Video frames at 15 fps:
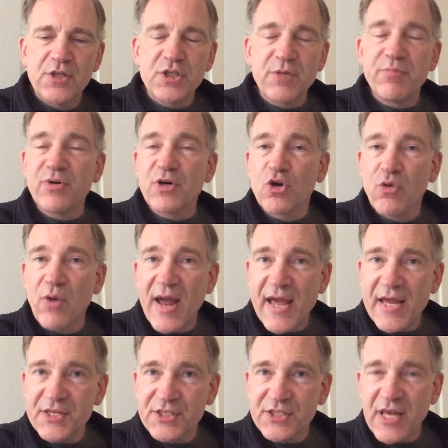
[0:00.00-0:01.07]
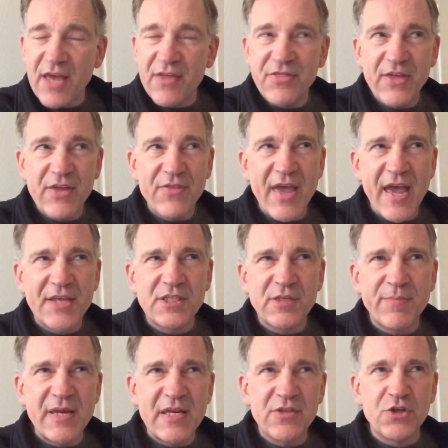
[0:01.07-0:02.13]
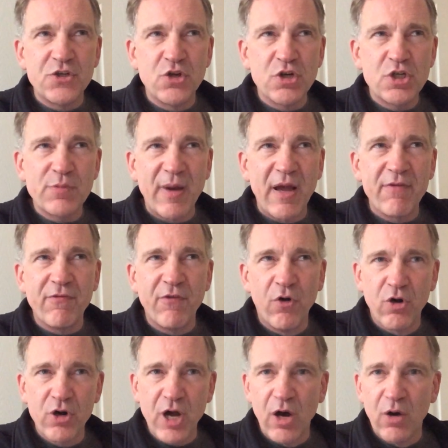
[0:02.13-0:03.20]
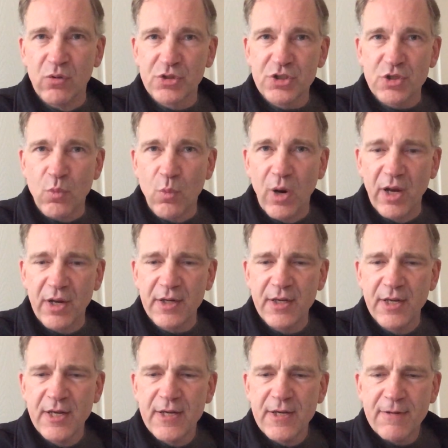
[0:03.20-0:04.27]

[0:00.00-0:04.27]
To progress, I think they had to beat the Dutch by 4 goals to 1,